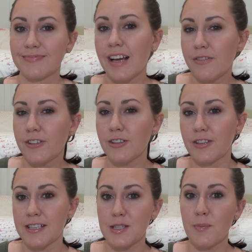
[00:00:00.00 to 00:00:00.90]
I feel
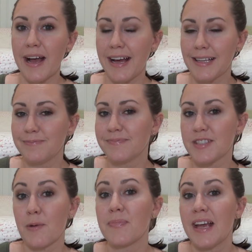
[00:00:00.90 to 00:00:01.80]
not so bad.
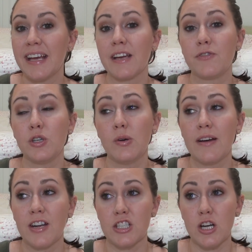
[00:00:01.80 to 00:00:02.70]
So if you
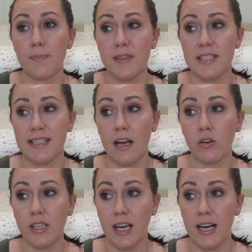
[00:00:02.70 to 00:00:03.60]
have not shopped the sale
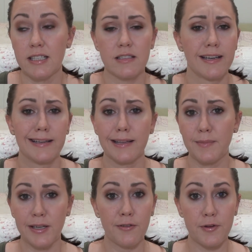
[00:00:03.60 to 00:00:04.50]
yet, let
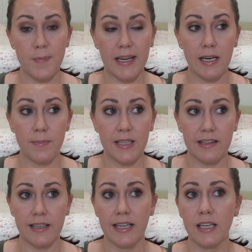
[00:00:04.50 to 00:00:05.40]
me know if you're picking up
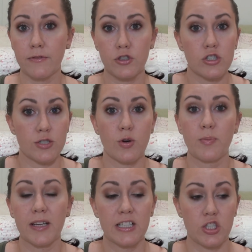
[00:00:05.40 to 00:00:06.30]
anything, if you're just
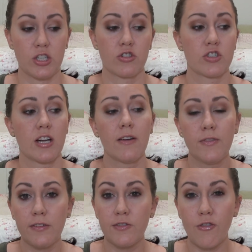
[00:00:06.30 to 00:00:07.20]
replenishing your stuff.
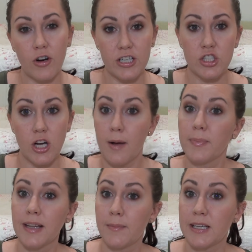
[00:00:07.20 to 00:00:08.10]
If you've already
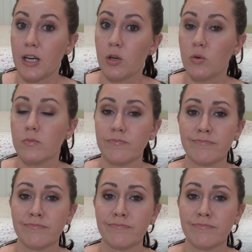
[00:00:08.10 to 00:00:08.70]
shopped, let me know.